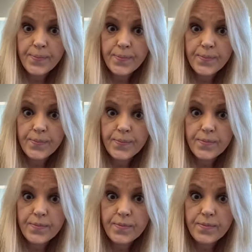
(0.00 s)

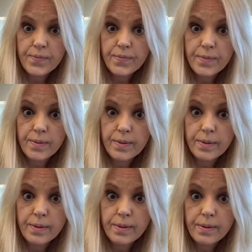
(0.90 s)

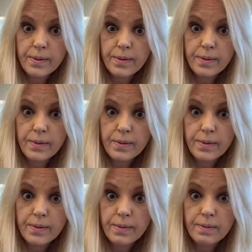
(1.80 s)

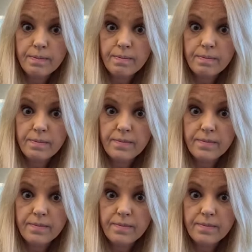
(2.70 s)
No one is speaking in this clip.